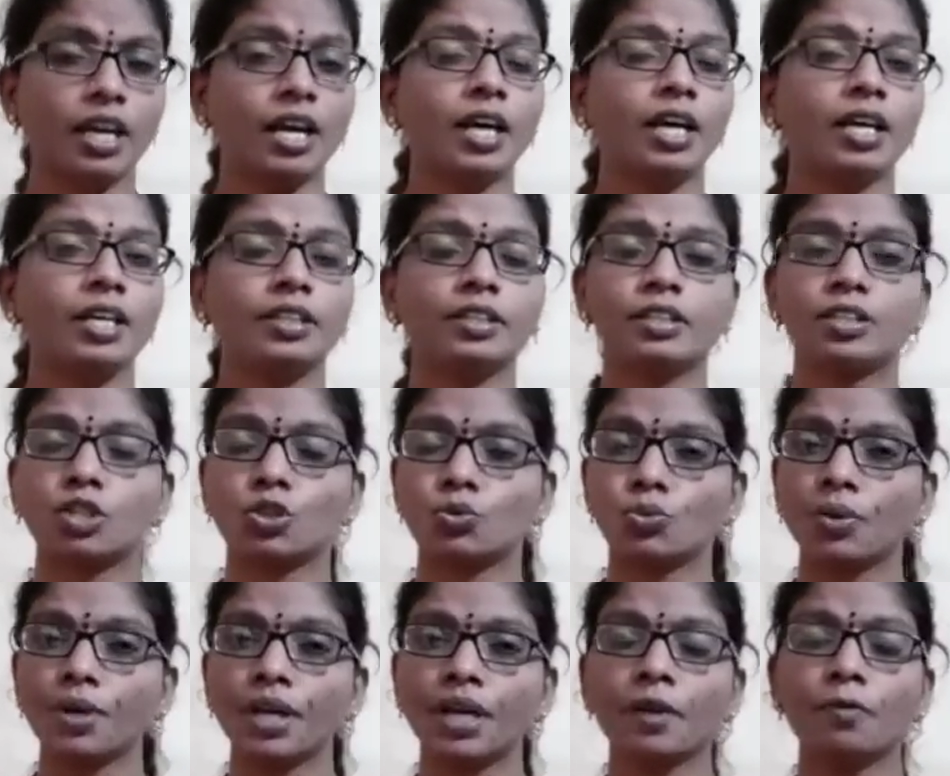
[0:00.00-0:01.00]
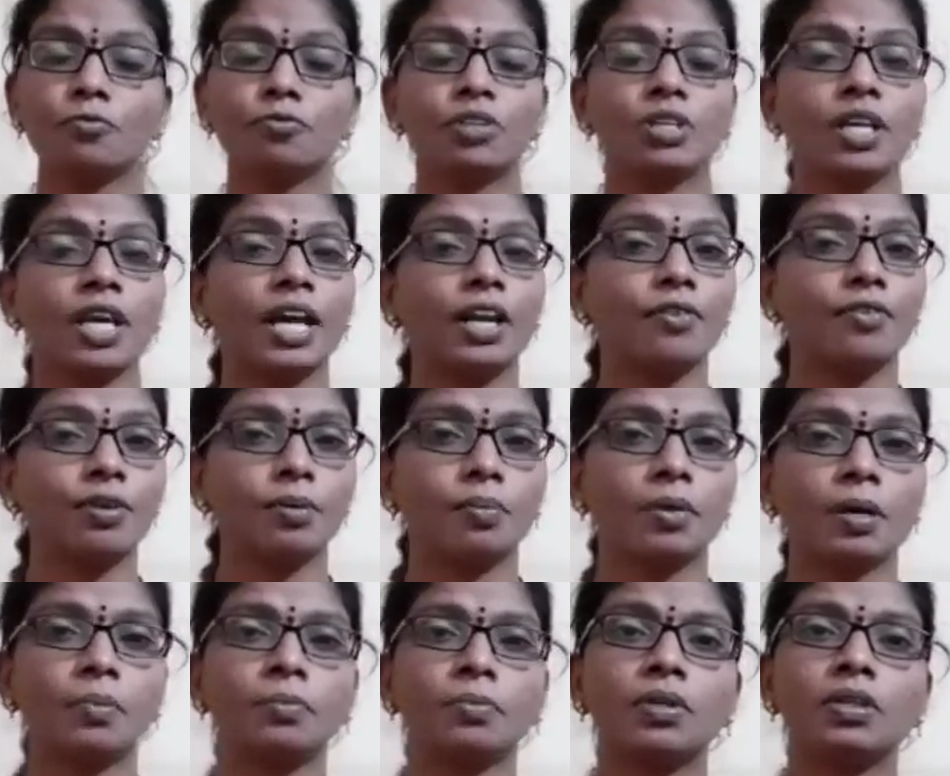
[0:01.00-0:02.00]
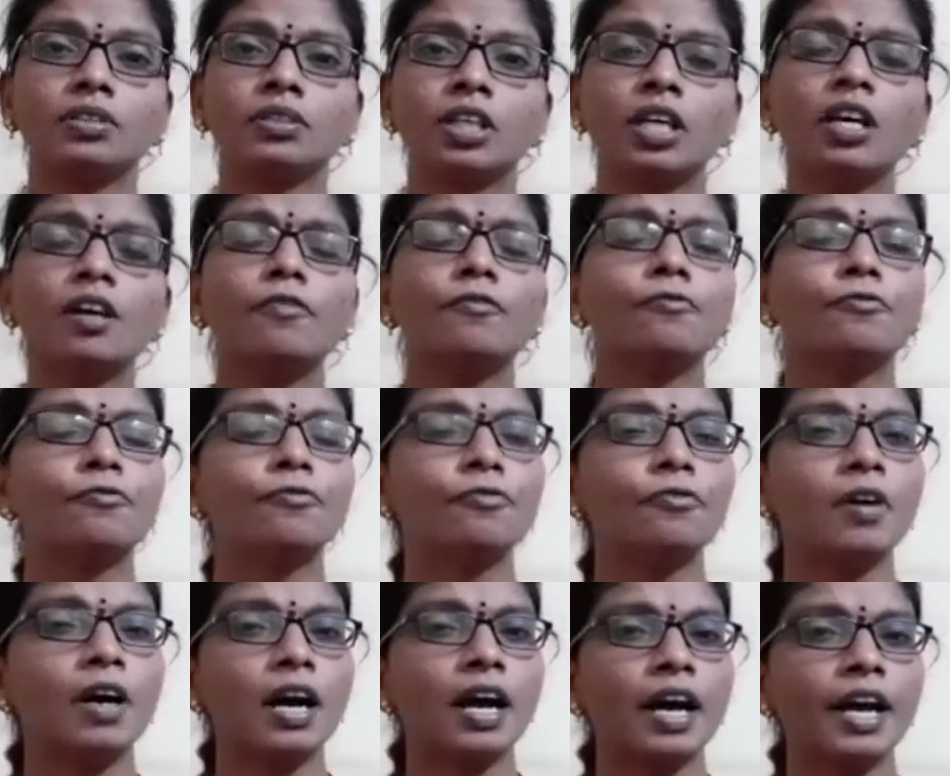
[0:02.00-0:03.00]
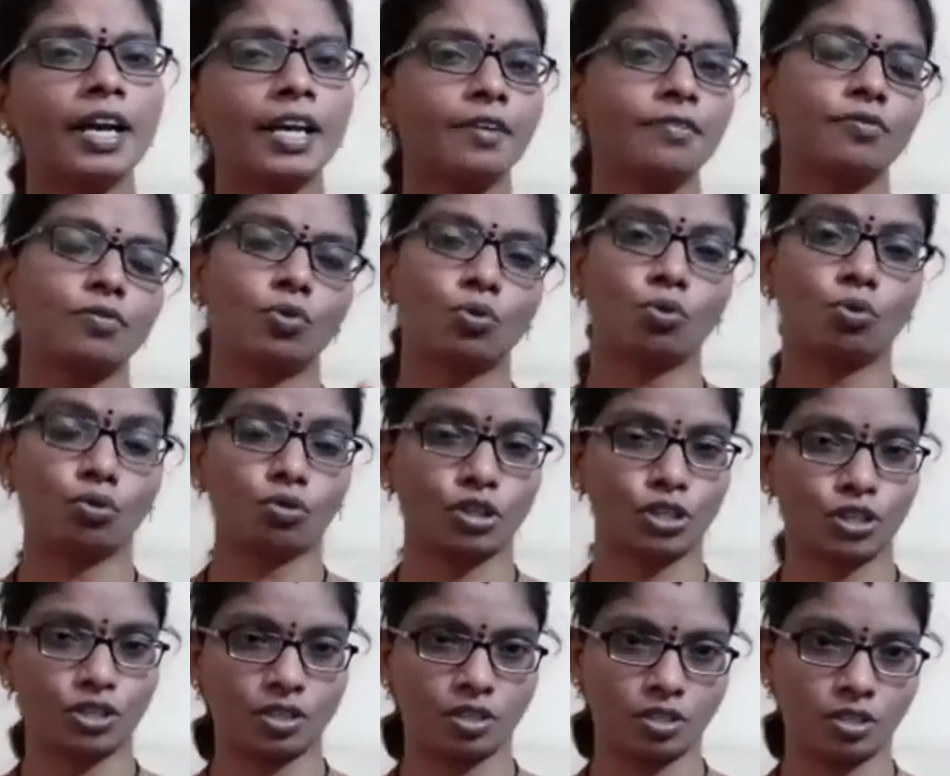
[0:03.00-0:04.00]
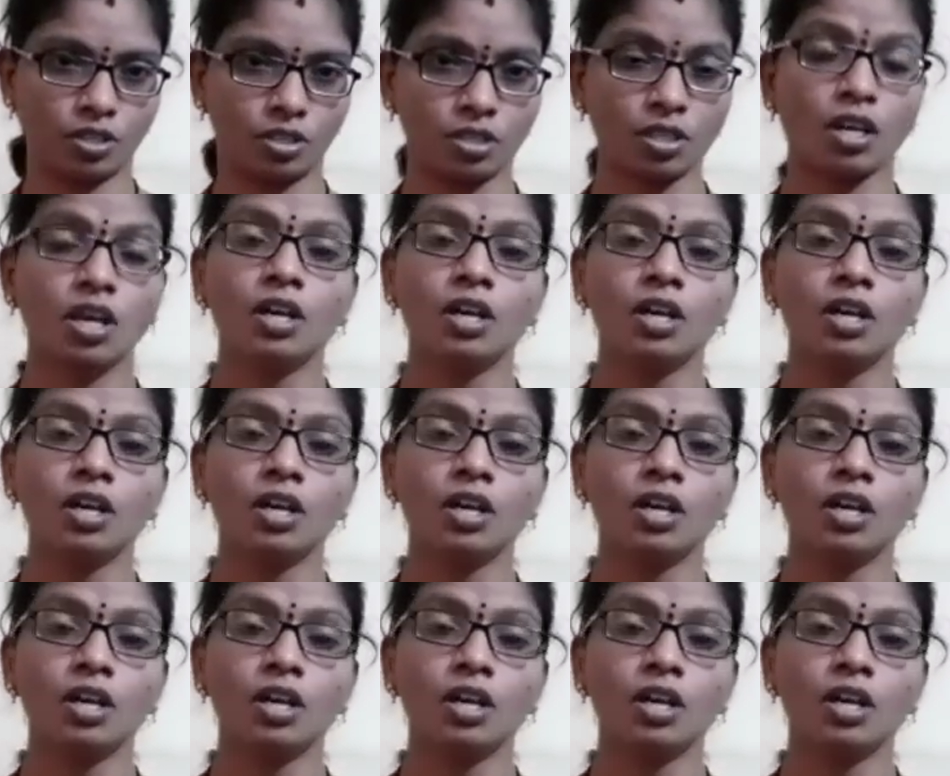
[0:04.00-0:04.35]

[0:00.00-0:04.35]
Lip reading: In this way, we can remember the 5 oceans.